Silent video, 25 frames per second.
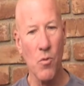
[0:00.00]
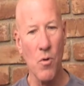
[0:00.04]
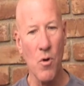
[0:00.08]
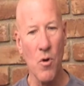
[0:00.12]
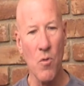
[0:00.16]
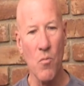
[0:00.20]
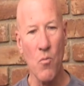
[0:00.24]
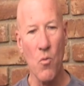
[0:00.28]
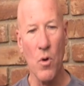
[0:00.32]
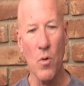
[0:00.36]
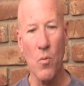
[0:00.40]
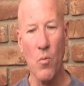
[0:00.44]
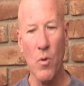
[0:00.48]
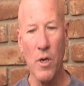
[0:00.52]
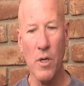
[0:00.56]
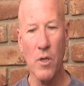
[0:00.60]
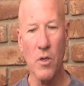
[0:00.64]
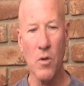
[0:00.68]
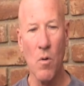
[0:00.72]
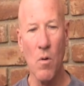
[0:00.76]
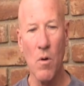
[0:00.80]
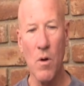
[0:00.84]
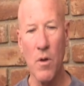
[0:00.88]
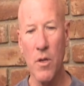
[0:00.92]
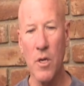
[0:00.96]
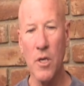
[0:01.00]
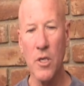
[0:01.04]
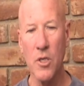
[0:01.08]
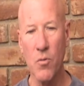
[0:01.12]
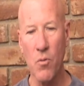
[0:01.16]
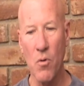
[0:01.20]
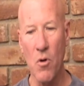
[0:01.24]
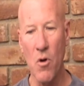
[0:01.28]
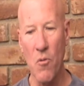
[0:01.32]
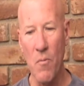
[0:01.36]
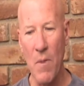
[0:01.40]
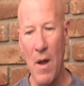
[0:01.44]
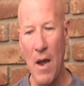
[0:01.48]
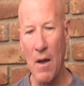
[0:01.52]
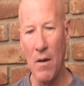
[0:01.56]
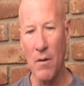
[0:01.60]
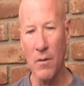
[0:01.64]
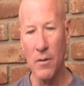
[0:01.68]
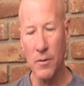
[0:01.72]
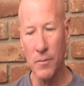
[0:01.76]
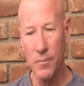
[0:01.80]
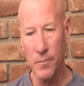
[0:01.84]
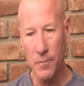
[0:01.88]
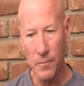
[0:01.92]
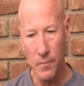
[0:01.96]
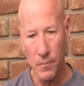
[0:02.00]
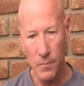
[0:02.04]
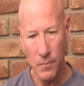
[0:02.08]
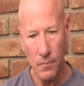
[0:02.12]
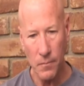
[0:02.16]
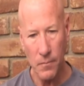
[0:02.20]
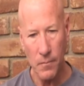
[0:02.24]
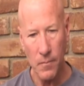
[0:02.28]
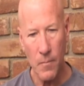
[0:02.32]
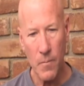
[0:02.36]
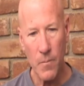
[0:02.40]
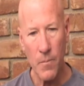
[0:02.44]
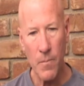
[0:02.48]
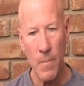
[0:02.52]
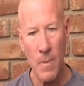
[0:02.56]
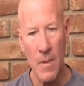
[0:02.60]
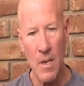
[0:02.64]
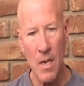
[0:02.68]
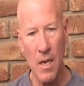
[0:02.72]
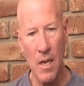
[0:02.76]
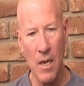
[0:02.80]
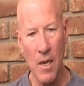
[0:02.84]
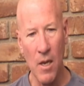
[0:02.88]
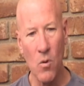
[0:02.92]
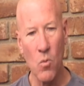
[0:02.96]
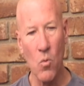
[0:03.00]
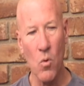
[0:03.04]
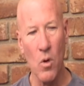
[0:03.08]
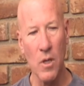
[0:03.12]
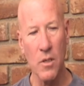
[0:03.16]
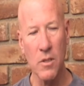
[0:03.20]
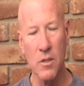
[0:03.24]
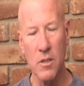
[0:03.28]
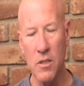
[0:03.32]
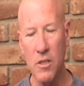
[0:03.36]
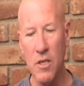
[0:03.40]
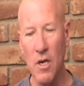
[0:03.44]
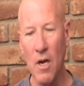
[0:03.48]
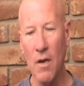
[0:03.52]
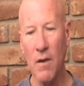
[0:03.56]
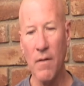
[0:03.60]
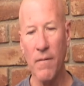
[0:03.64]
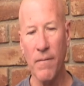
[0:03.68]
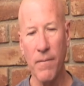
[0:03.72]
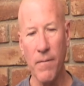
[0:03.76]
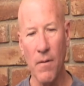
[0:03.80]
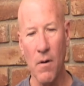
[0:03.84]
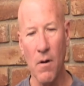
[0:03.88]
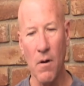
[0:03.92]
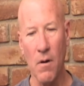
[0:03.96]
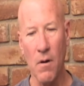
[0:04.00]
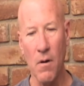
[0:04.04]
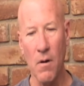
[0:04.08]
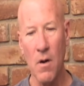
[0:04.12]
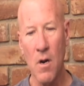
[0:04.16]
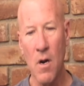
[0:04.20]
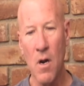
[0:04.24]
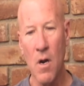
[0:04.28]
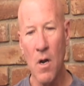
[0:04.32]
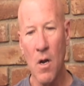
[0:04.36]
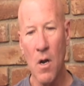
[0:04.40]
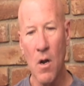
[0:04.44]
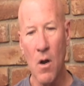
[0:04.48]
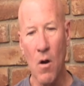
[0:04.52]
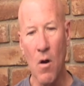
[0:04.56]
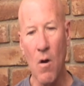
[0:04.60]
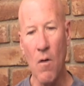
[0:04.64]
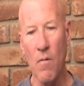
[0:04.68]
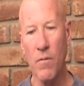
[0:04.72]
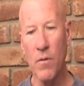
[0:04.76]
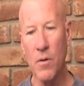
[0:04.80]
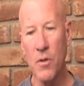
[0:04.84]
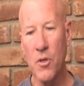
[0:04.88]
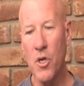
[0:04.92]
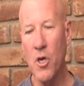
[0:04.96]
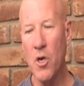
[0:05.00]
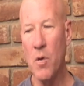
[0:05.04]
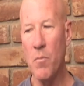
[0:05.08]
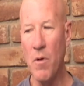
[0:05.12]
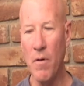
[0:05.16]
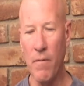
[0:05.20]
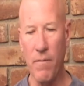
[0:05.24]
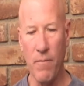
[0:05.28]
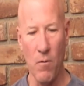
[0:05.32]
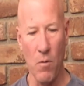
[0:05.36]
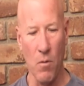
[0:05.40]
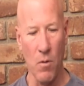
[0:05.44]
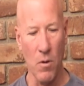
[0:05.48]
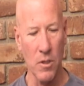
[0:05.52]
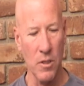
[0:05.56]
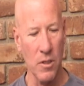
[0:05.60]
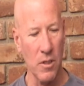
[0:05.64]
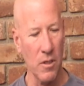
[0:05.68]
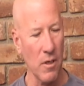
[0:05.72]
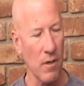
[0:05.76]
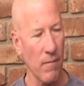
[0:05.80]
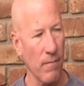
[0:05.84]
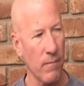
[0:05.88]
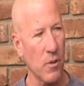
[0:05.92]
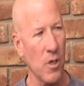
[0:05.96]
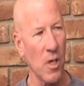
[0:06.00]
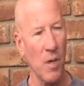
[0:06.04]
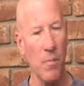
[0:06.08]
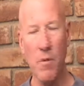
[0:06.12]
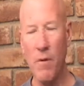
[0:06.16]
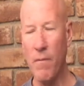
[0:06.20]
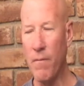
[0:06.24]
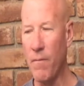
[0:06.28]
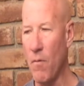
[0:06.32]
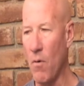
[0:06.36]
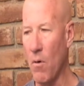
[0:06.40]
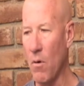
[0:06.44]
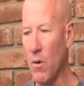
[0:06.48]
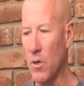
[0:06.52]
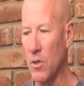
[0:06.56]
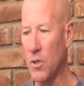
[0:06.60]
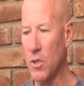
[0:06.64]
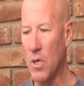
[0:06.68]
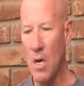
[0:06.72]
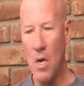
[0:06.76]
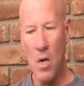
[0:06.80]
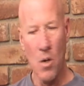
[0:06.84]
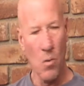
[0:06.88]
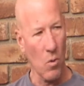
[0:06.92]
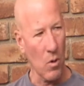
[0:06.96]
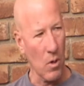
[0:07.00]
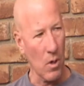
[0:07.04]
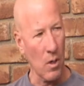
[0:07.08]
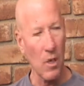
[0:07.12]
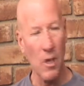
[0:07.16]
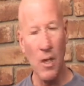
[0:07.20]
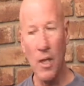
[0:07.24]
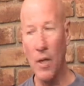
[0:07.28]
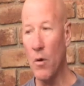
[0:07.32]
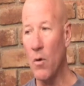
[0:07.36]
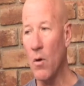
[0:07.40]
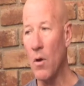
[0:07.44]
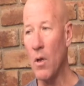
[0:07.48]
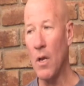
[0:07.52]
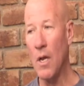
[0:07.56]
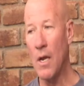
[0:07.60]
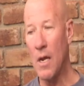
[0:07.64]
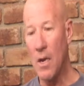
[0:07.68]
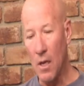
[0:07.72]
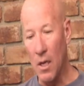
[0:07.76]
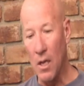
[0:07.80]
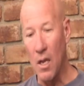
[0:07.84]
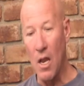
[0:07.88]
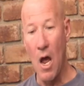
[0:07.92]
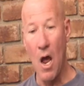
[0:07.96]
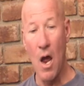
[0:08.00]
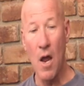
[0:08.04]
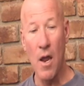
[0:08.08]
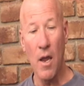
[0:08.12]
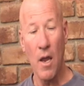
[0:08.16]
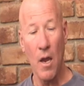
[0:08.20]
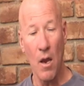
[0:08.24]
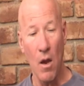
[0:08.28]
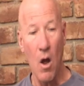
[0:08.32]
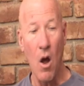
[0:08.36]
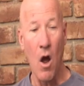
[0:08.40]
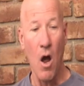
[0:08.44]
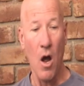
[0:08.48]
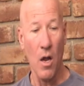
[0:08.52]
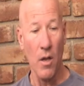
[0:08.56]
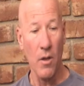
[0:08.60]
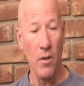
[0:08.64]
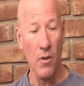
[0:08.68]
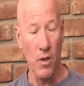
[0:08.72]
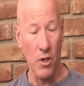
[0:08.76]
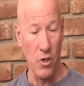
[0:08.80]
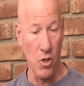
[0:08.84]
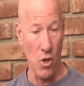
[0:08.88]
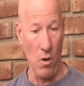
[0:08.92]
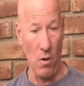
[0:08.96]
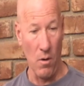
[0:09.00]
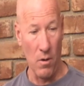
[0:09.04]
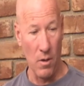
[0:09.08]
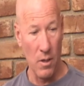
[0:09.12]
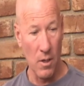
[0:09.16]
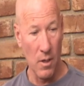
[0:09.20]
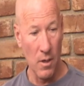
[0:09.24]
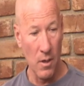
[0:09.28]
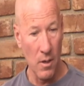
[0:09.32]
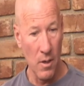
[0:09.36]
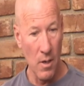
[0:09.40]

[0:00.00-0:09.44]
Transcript: room, when we tore this room out, it was Doug Furr over tubifores, and the tubifores were literally lying on the dirt.